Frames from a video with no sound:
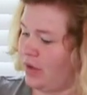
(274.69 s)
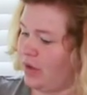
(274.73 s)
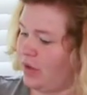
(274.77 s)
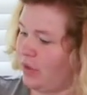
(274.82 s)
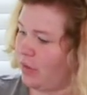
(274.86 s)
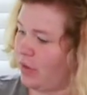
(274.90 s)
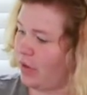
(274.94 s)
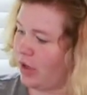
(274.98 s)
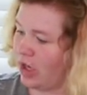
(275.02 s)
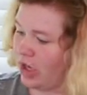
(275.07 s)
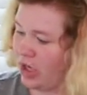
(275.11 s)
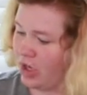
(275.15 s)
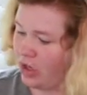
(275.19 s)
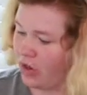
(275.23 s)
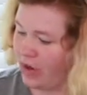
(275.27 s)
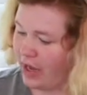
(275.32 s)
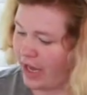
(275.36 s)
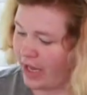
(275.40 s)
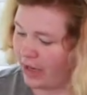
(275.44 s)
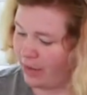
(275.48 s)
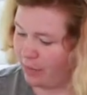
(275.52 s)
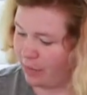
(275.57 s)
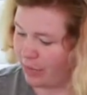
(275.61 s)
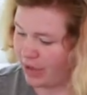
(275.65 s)
We're going to go
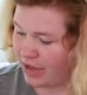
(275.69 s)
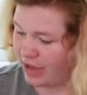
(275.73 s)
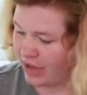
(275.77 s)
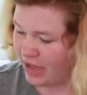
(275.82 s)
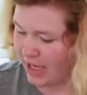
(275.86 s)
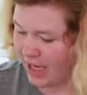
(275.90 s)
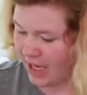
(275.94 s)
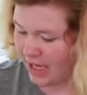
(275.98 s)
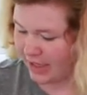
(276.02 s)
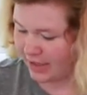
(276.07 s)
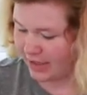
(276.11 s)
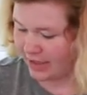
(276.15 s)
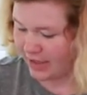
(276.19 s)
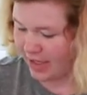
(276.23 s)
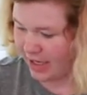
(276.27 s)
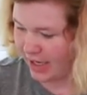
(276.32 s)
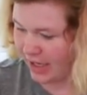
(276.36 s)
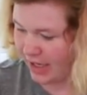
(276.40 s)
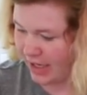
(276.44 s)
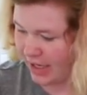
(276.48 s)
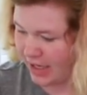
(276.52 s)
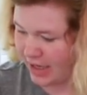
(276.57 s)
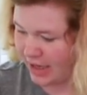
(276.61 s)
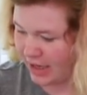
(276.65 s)
ahead and put that
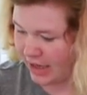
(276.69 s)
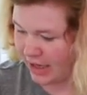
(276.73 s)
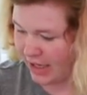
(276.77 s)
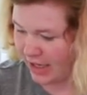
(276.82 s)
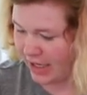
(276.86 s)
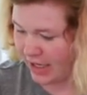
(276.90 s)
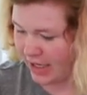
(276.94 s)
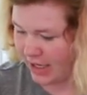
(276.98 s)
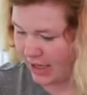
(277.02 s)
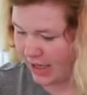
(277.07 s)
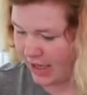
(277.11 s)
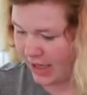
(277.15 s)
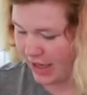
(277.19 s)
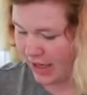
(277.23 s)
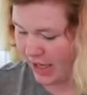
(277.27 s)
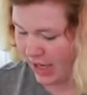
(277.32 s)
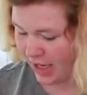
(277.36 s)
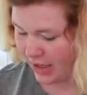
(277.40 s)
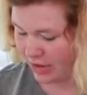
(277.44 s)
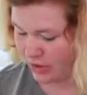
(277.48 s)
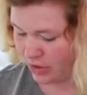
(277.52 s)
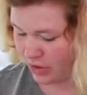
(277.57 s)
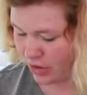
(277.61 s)
aside and let that